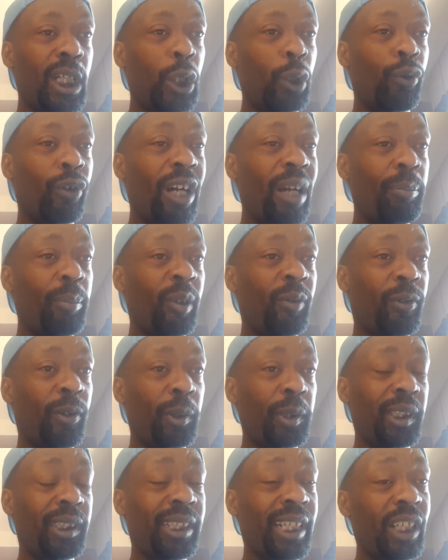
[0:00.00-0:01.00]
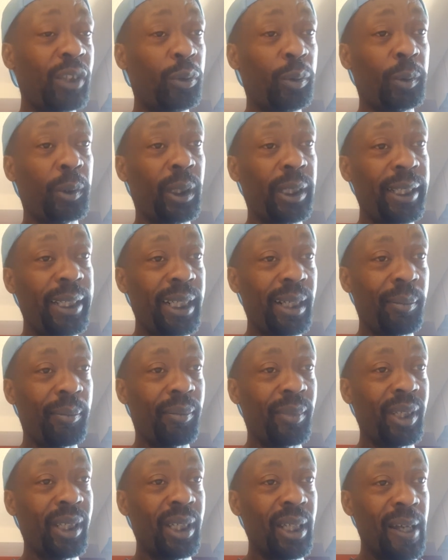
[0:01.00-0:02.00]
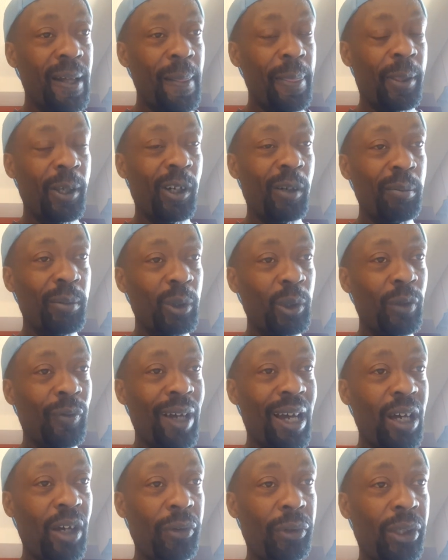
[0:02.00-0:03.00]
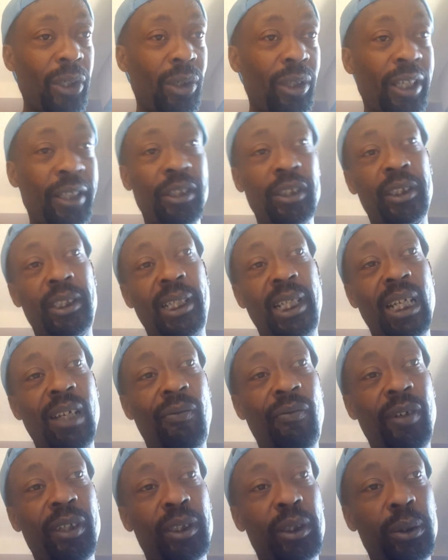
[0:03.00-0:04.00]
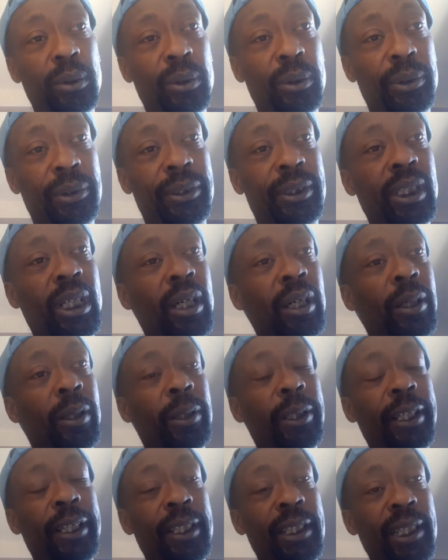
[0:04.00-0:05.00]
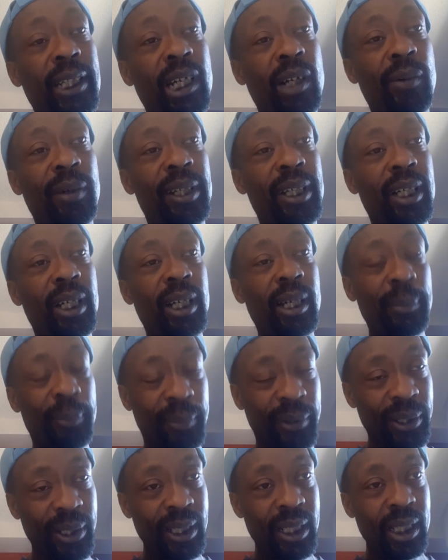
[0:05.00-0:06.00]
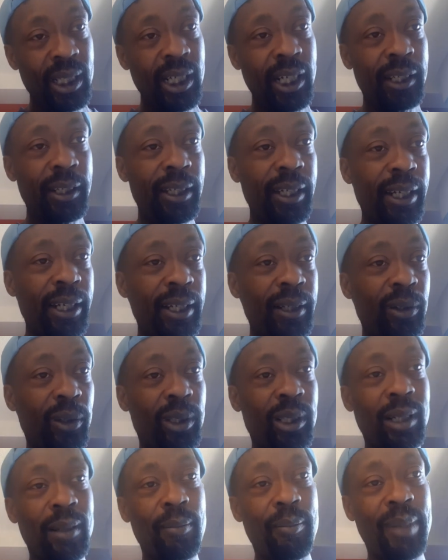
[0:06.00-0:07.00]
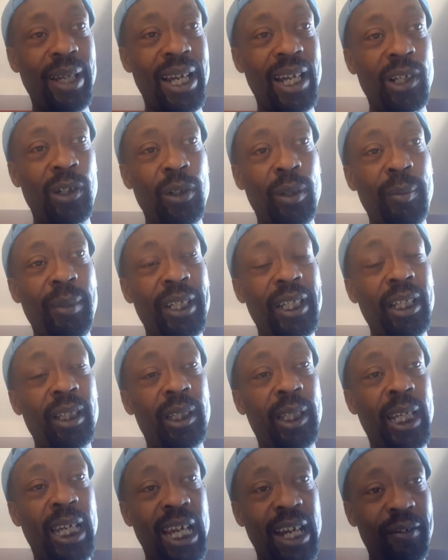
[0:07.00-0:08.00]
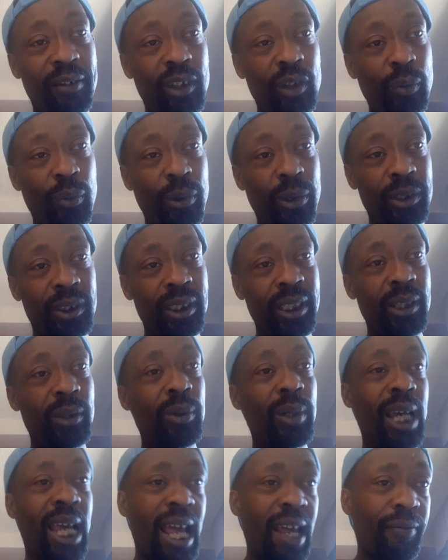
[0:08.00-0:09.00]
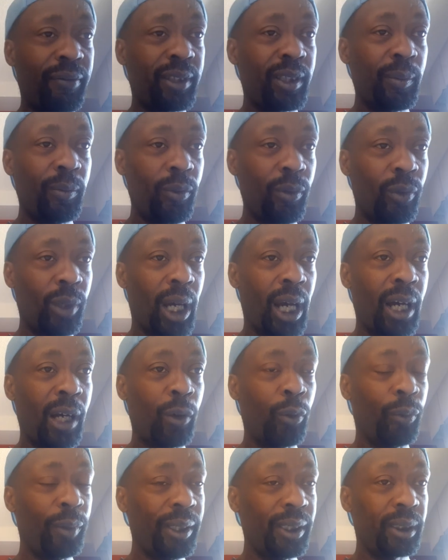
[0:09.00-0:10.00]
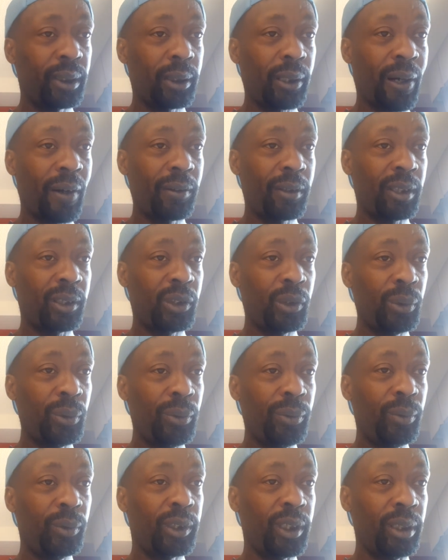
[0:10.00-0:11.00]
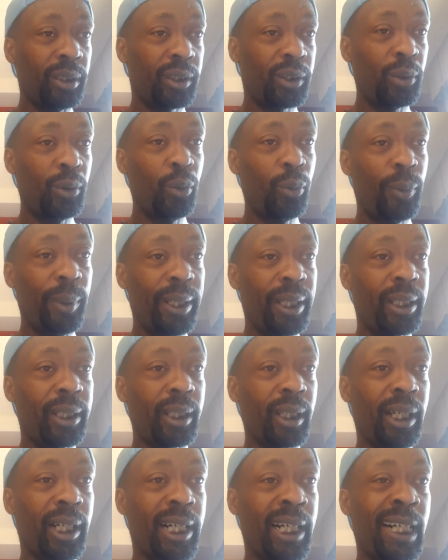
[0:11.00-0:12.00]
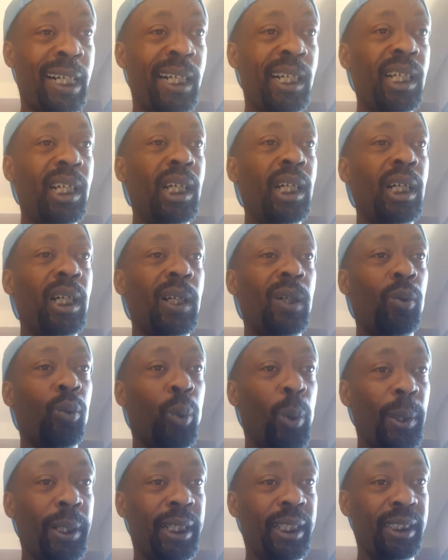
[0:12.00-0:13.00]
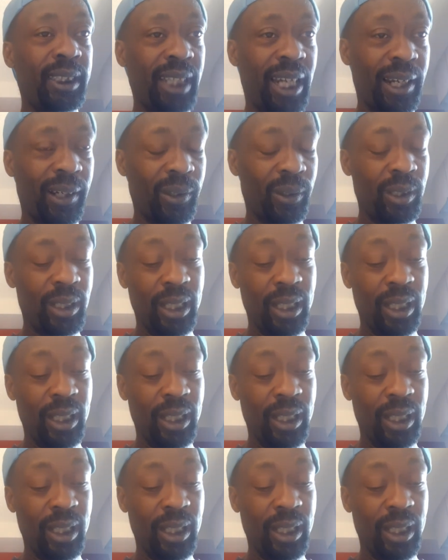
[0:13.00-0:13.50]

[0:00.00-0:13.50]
right before the scheduled cleanup They'll move out, they'll let the city officials clean the area up, and then they'll come back immediately afterwards, and you have to uh, restart the two two week uh, warning cycle.